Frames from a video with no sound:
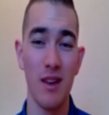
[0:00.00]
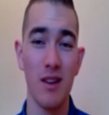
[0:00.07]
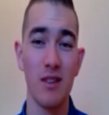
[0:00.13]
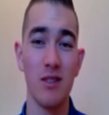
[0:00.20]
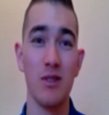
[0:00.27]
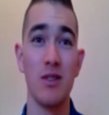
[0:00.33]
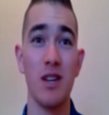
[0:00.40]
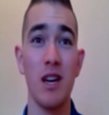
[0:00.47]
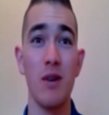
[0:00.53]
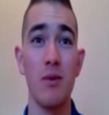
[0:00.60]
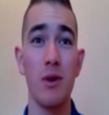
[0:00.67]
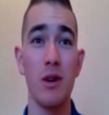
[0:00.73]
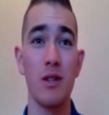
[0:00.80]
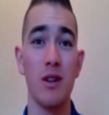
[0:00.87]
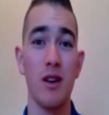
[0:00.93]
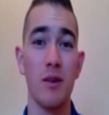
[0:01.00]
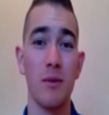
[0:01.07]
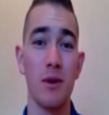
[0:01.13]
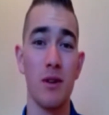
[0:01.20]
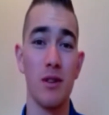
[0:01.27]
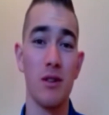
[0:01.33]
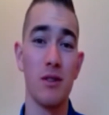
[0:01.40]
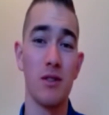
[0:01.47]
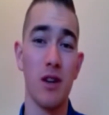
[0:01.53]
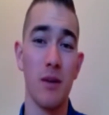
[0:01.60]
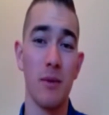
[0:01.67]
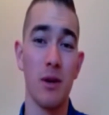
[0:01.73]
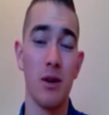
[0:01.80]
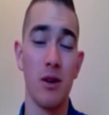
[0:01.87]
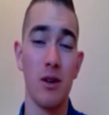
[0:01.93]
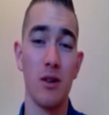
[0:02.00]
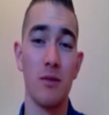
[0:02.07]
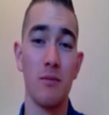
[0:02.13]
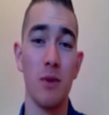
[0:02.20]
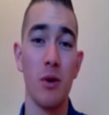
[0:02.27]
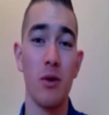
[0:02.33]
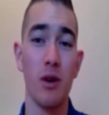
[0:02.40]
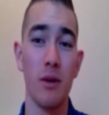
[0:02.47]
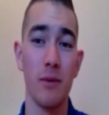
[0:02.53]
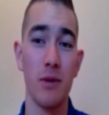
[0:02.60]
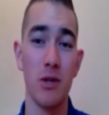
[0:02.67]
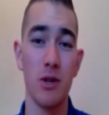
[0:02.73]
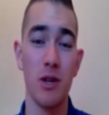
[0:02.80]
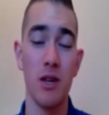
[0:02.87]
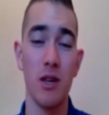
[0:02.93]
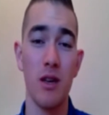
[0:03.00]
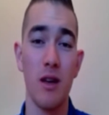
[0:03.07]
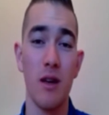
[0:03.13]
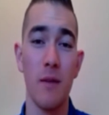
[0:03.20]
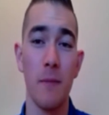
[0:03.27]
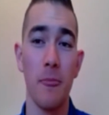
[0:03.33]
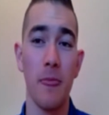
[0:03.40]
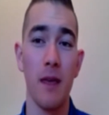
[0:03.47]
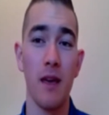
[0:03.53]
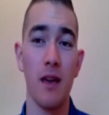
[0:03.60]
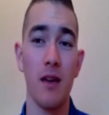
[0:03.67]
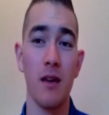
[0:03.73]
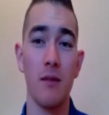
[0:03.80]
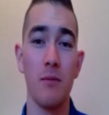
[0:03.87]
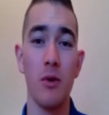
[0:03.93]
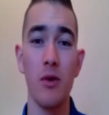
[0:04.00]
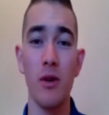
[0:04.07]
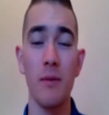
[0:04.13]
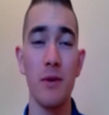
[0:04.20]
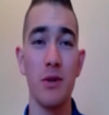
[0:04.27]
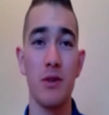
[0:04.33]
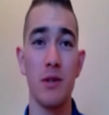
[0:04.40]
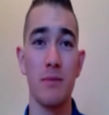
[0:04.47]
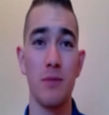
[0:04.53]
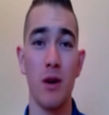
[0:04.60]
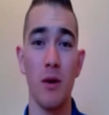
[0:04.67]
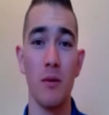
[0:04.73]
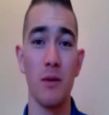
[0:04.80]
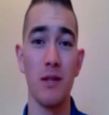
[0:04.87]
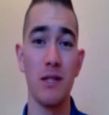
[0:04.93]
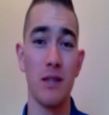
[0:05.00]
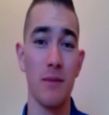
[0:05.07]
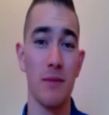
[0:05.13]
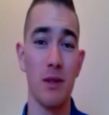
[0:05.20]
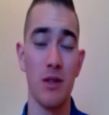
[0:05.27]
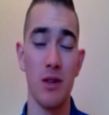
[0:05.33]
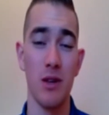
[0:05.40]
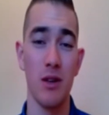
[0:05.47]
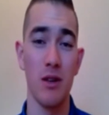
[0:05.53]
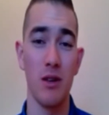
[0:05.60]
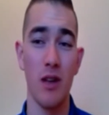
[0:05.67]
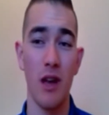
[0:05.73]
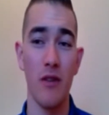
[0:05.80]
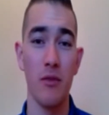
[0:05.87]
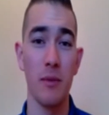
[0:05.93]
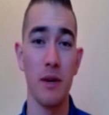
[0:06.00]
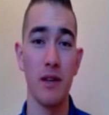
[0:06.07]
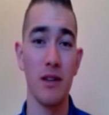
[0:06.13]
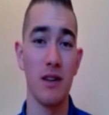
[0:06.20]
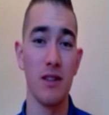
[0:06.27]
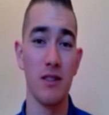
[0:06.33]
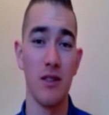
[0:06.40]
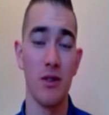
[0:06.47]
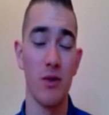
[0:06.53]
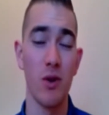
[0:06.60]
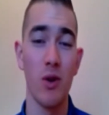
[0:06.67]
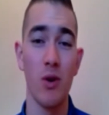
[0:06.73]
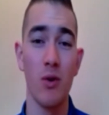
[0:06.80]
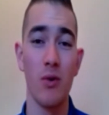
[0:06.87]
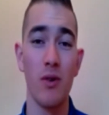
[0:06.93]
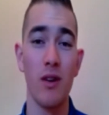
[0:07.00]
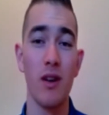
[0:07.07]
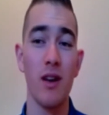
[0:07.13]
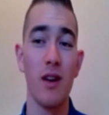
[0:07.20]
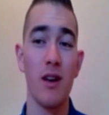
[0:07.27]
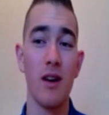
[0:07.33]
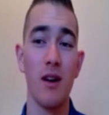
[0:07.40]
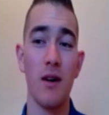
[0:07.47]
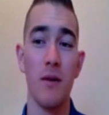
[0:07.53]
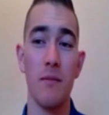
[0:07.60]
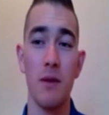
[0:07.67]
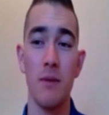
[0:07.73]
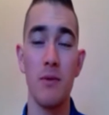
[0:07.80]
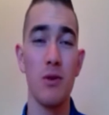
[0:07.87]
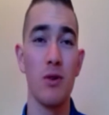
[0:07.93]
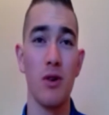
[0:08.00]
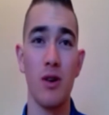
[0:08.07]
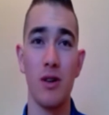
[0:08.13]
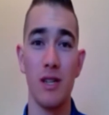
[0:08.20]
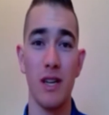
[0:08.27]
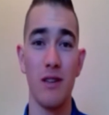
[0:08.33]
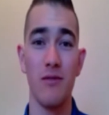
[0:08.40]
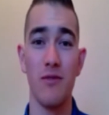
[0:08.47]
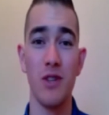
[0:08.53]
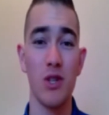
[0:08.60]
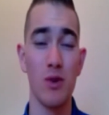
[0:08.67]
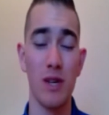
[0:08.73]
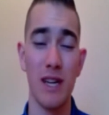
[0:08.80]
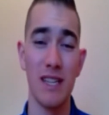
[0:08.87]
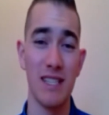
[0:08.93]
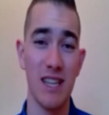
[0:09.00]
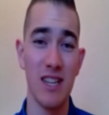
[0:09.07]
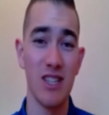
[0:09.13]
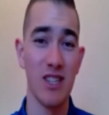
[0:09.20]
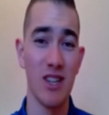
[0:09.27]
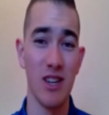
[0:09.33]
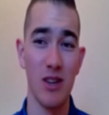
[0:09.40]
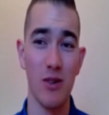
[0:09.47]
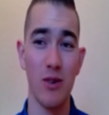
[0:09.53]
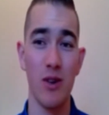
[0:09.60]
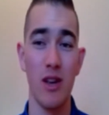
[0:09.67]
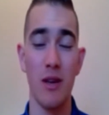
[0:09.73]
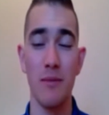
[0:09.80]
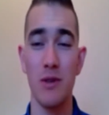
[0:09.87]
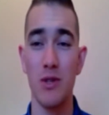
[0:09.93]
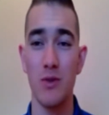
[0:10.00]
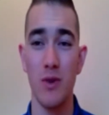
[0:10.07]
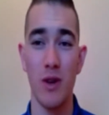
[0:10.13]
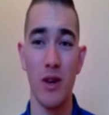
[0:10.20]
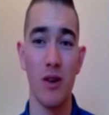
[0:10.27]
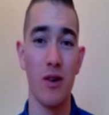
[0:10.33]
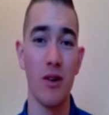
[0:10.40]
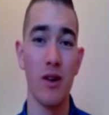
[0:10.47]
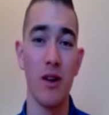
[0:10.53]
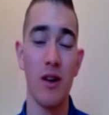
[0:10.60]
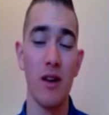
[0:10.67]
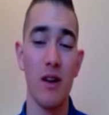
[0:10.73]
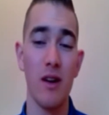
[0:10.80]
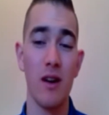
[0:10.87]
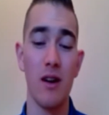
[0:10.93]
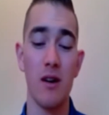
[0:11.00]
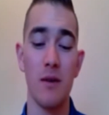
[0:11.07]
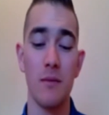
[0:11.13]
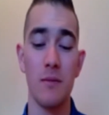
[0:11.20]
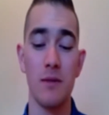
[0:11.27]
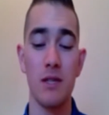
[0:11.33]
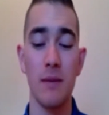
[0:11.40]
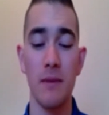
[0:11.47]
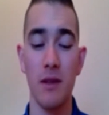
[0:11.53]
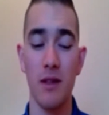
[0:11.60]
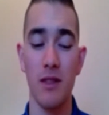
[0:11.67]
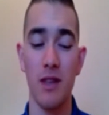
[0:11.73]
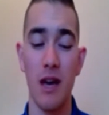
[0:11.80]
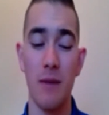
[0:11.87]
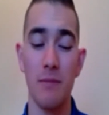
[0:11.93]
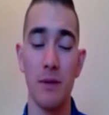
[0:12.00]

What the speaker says: So today we're going to talk about a little topic called motor imagery. And motor imagery is probably something everybody does on their own. Maybe you call it like visualization or imagery or something like that.